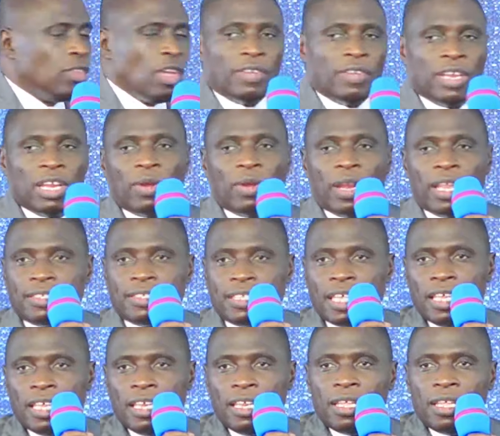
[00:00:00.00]
haven't heard what I
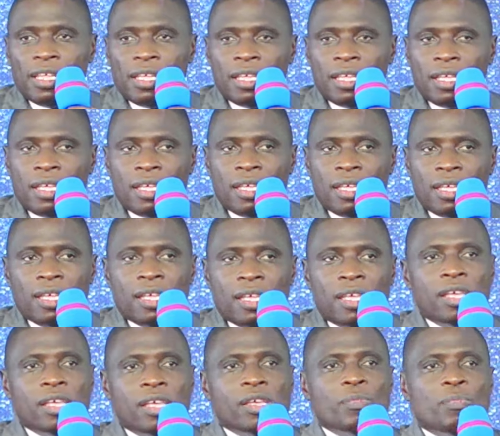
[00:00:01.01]
said.
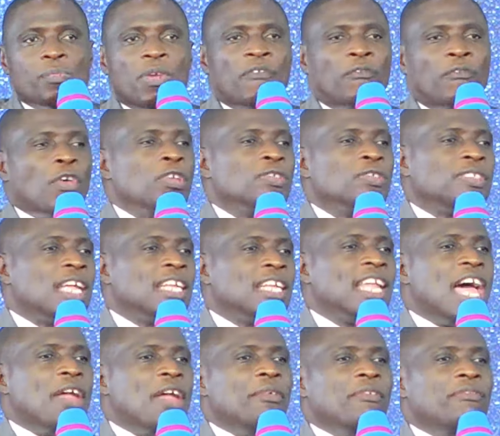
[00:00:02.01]
Before you start,
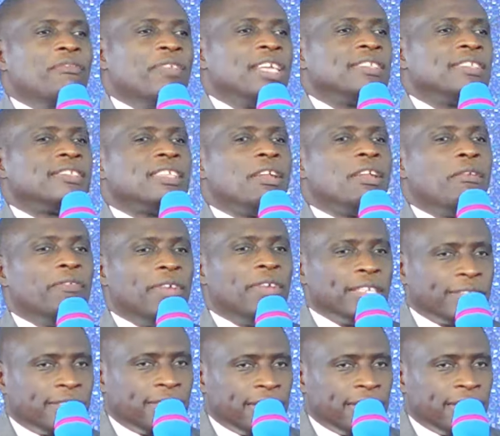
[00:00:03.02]
I reverse the reverse